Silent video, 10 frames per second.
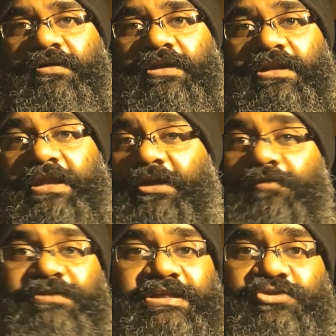none
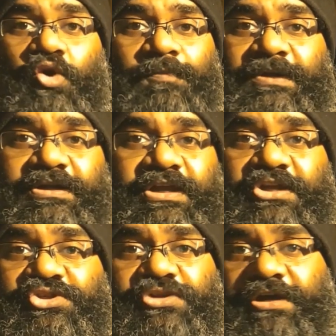of these copied
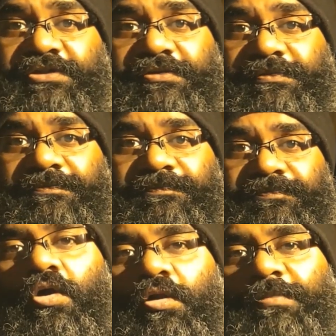each other.
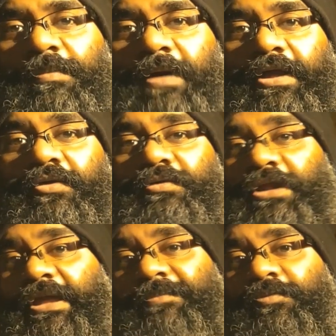Call Me By Your
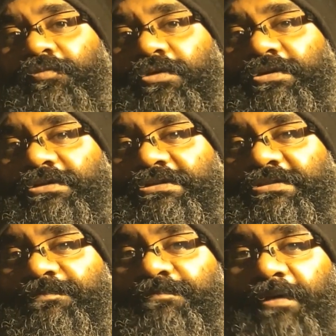Name
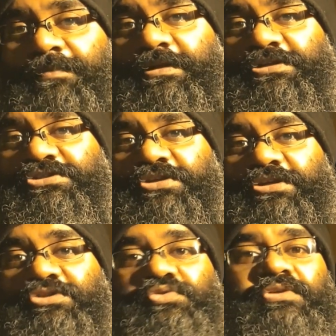was published
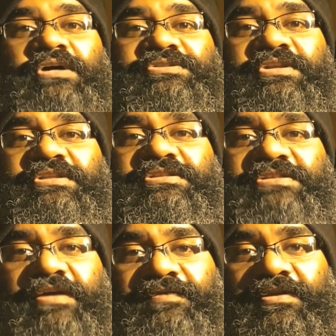in
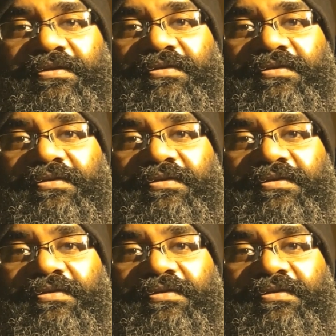2007,